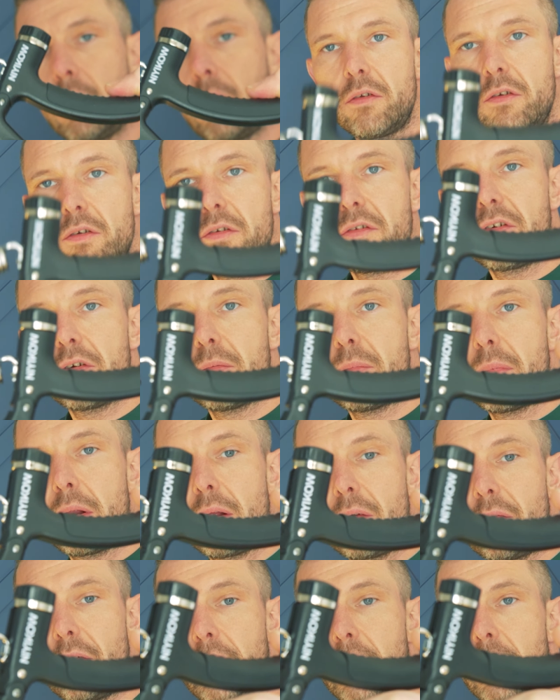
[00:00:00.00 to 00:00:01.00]
just your
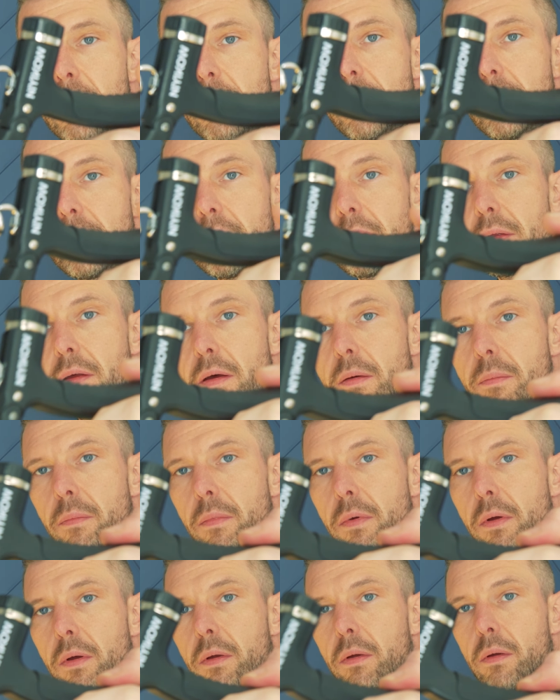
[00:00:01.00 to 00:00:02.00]
middle finger and your thumb.
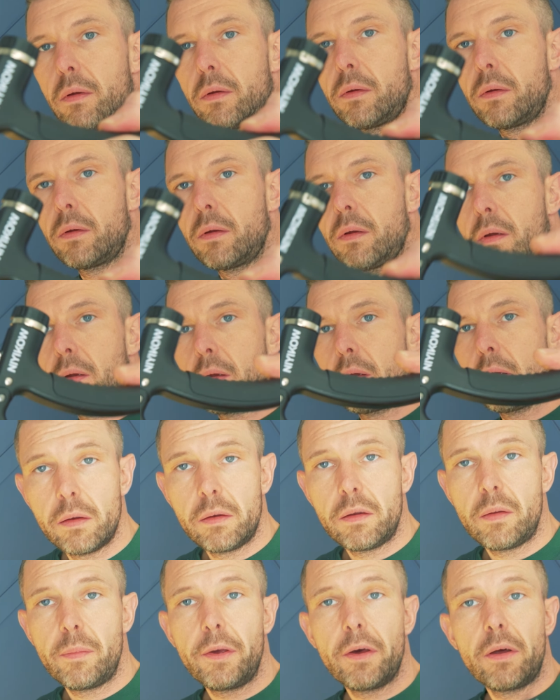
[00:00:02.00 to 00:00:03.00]

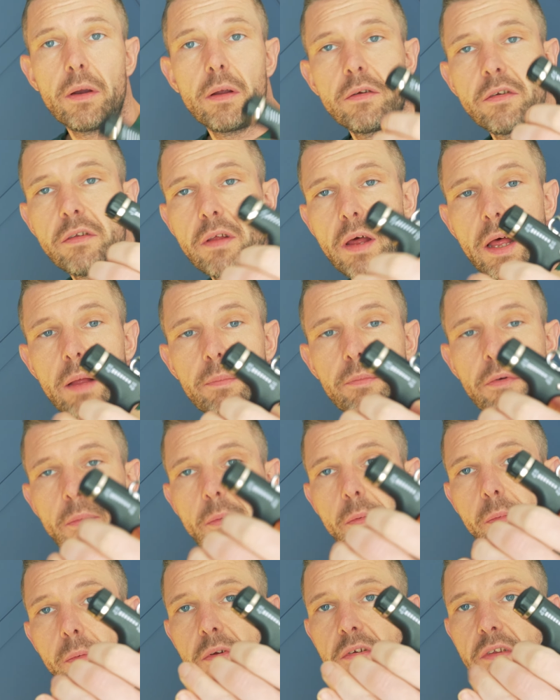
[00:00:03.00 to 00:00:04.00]
To be honest, I'll
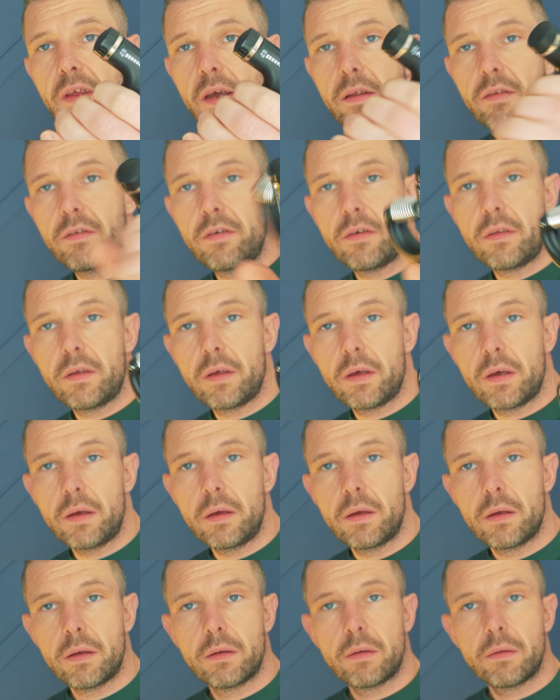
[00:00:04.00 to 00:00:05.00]
probably stick to the
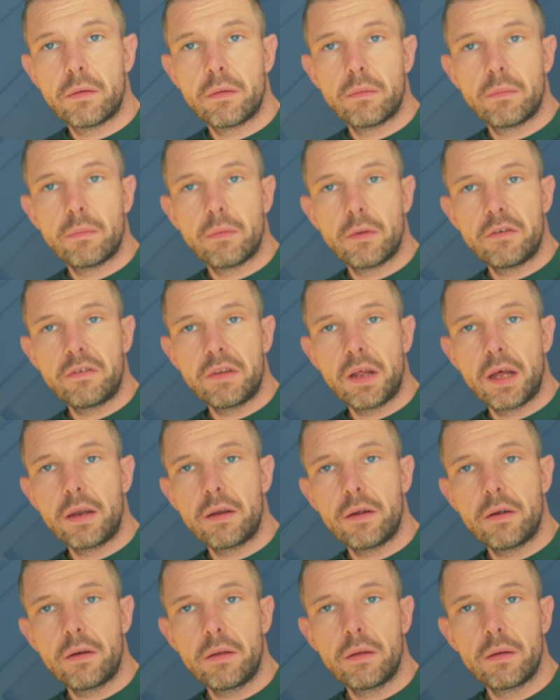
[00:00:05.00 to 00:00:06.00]

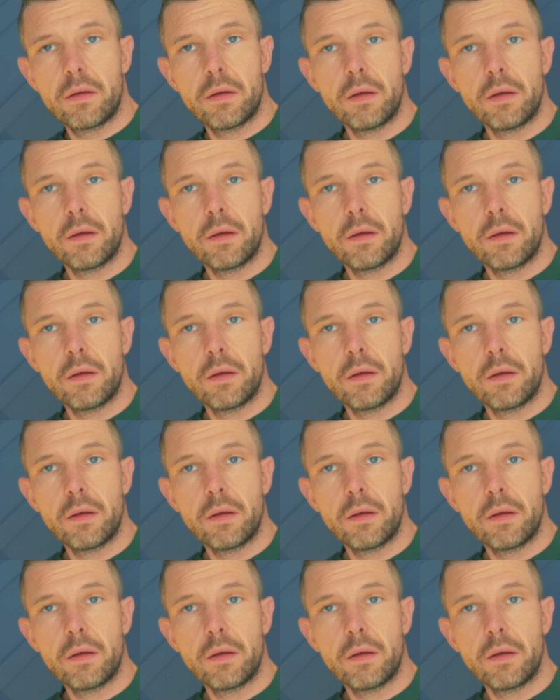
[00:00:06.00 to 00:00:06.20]
standard.